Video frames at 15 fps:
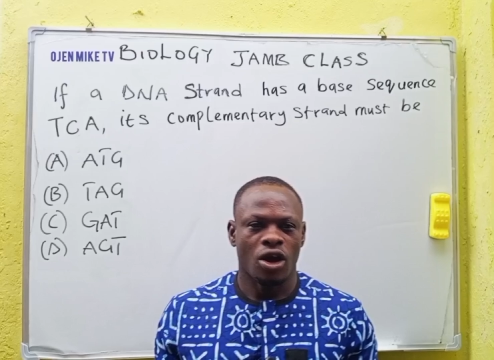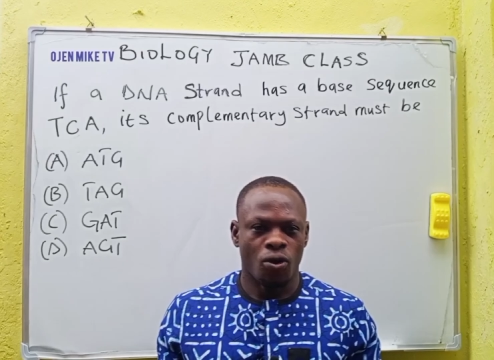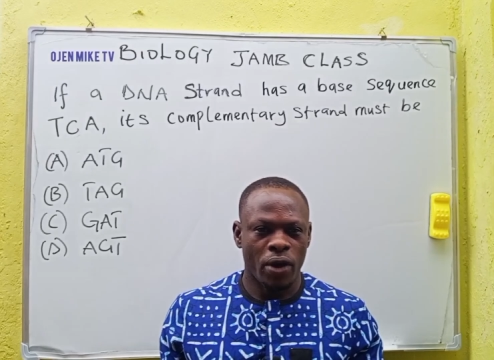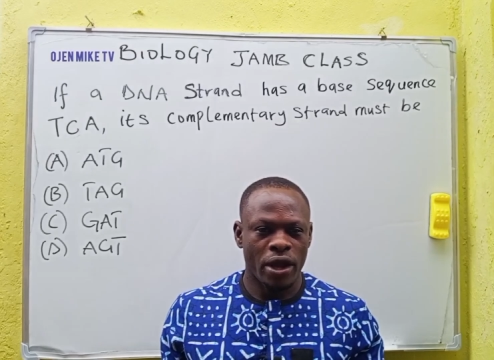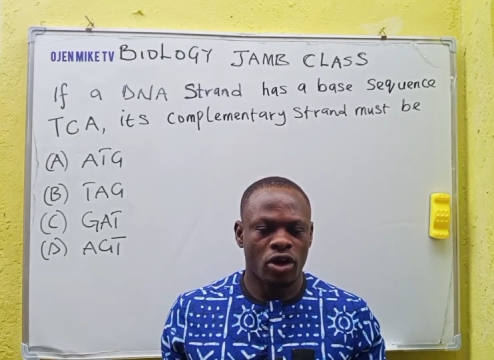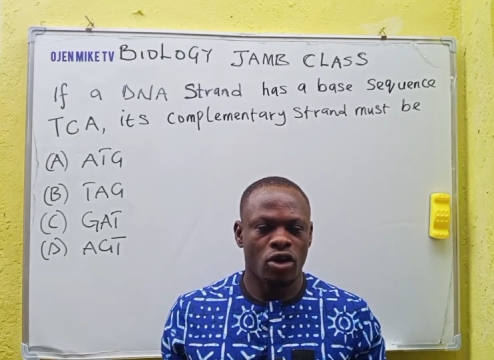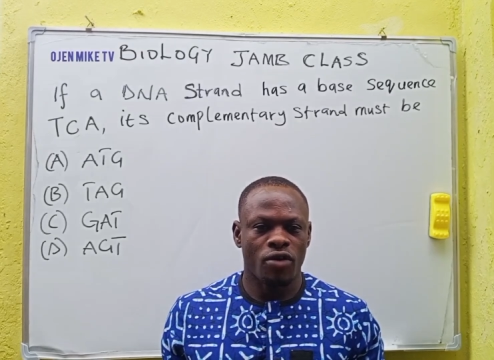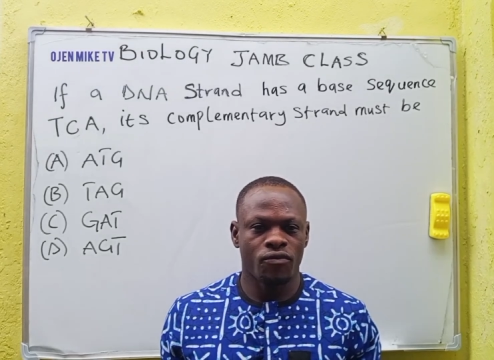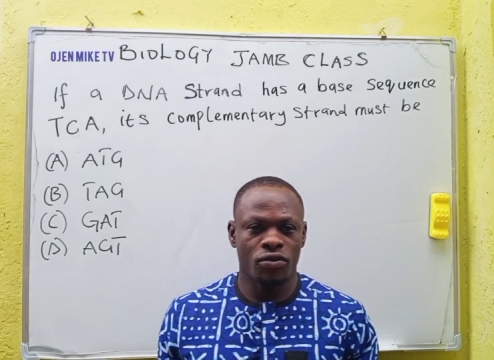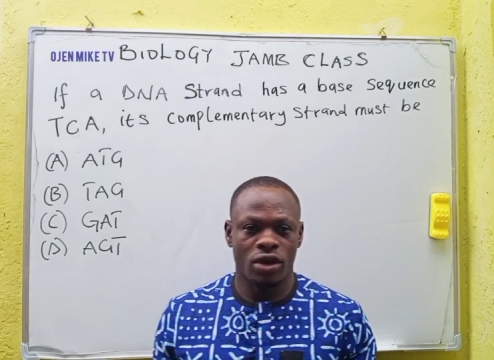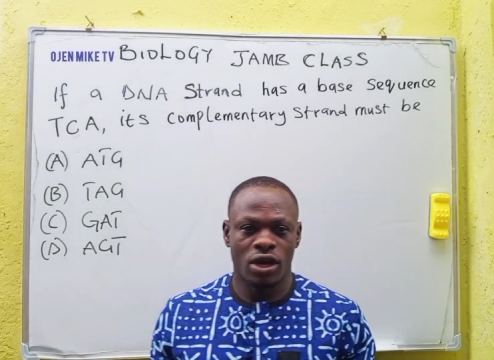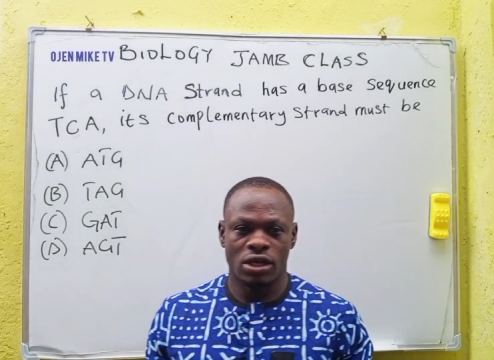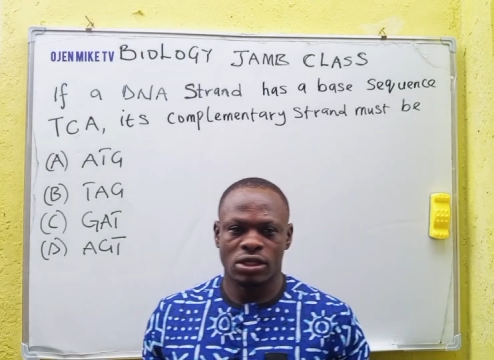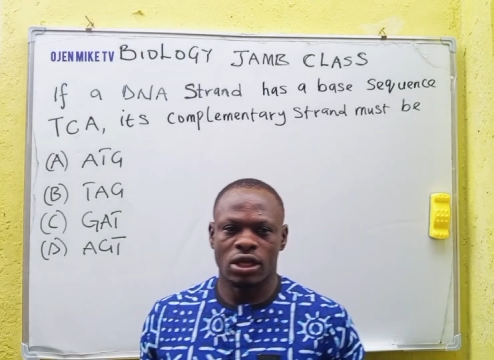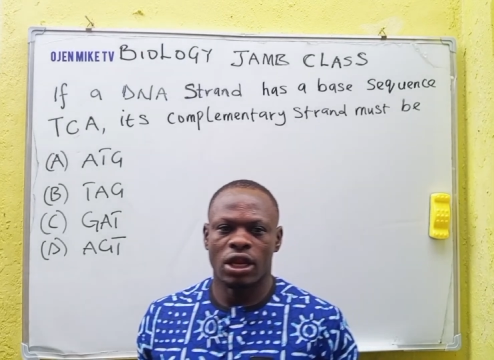Welcome
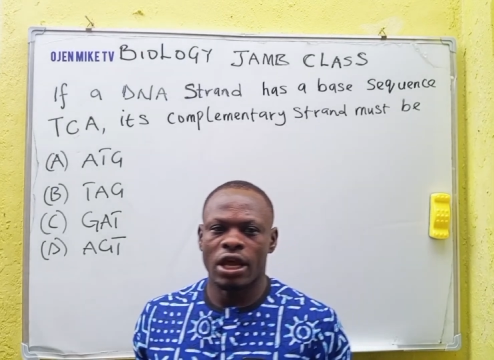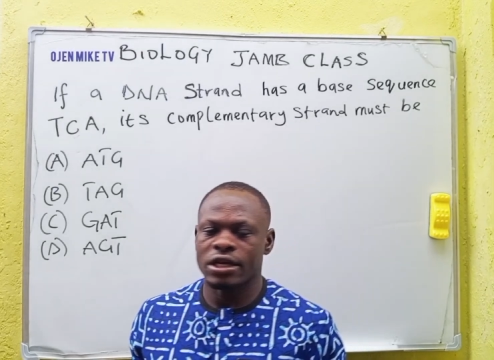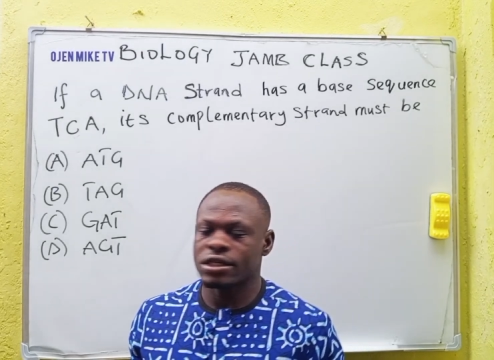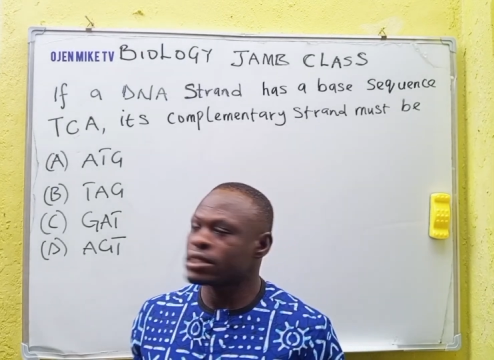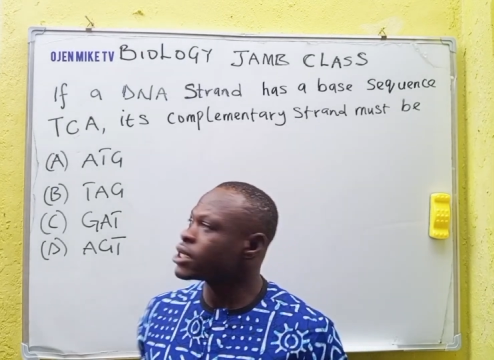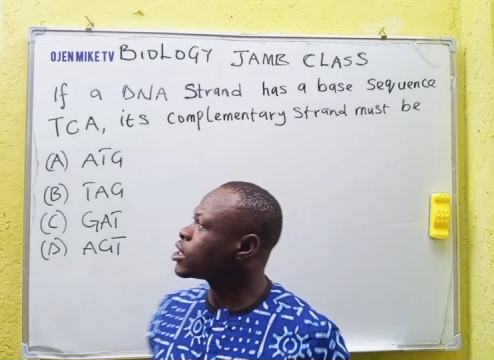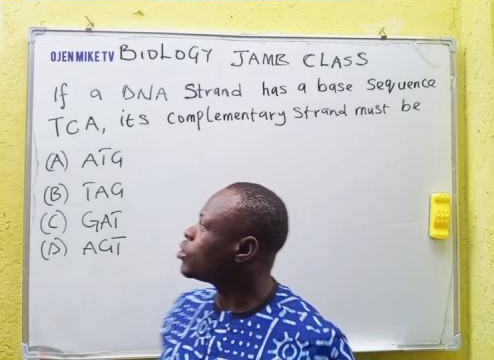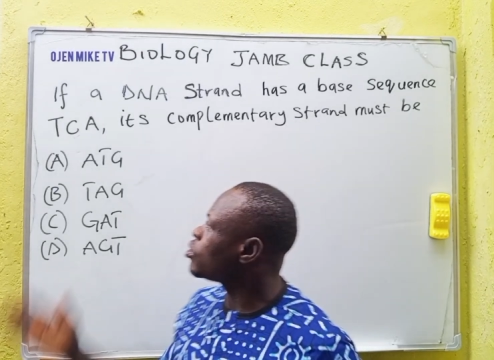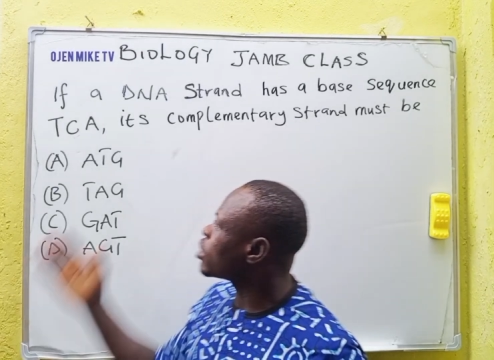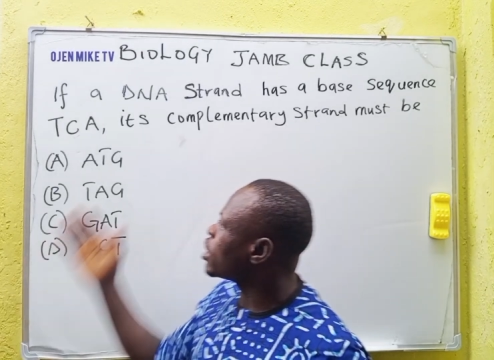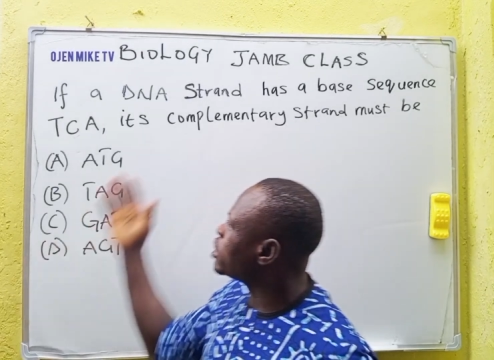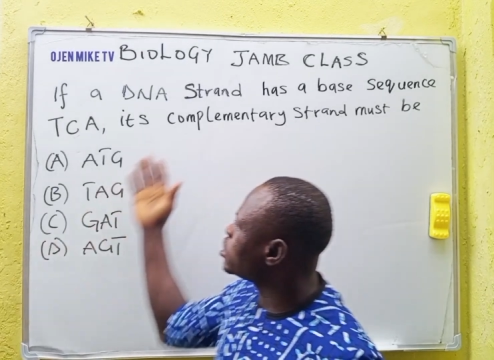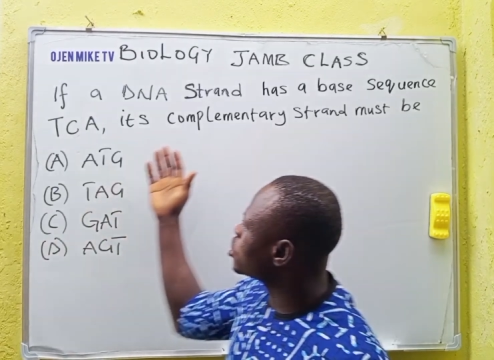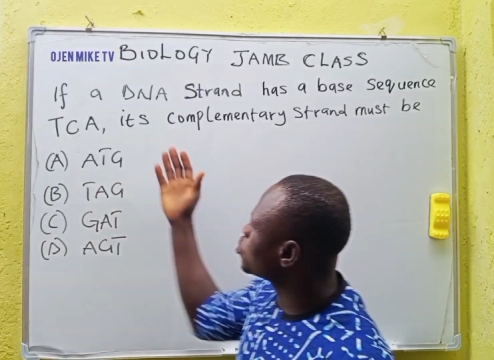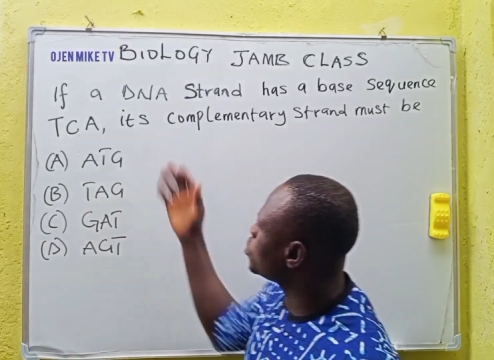viewers. Let's take a look at this